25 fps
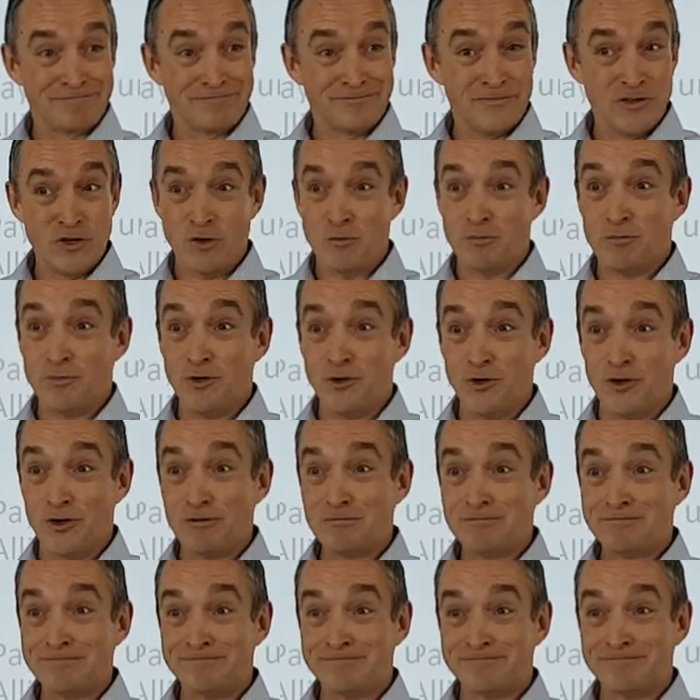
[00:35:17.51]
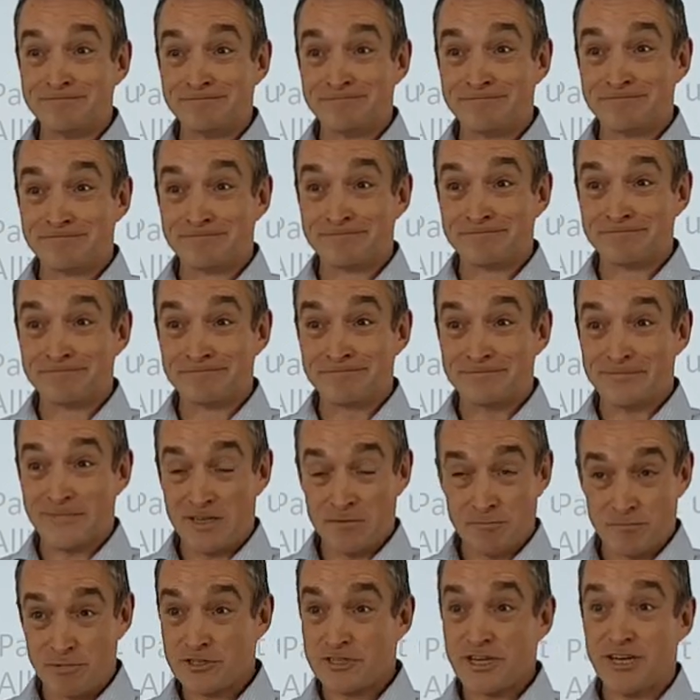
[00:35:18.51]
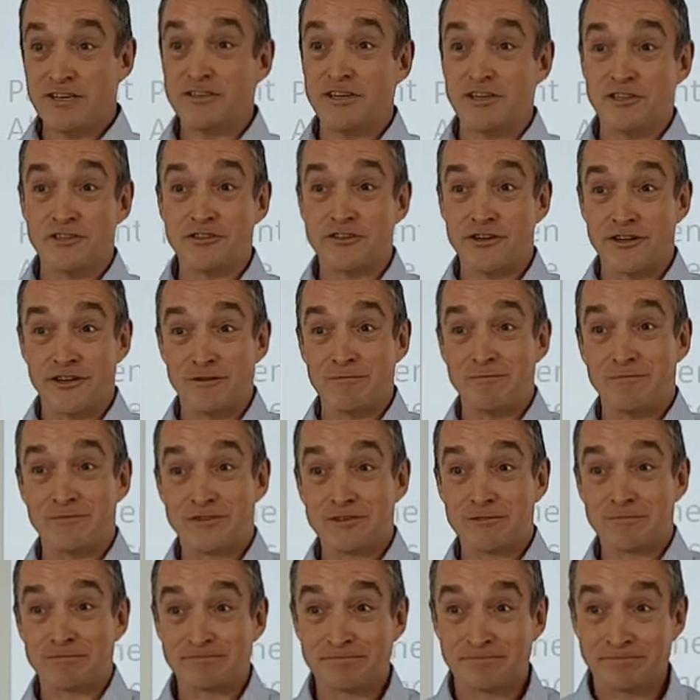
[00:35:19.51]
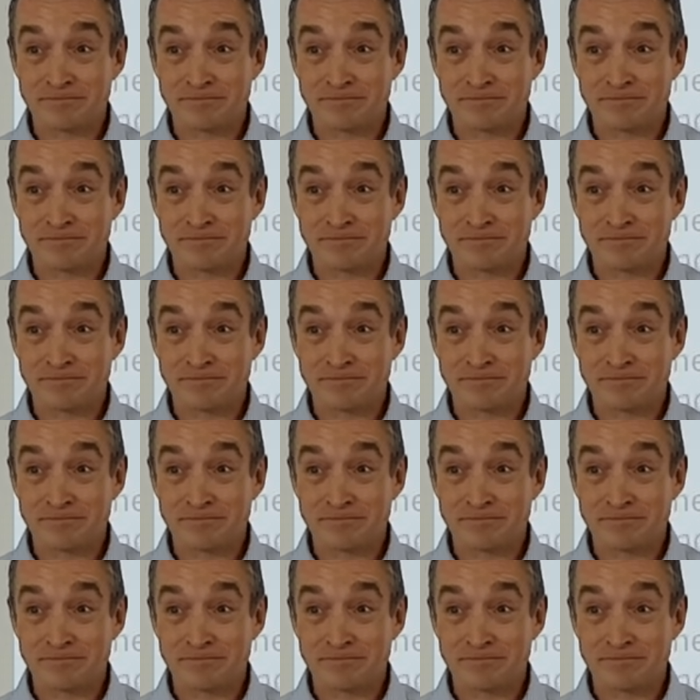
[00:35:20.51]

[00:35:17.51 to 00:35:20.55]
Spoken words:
not more, in percentage terms.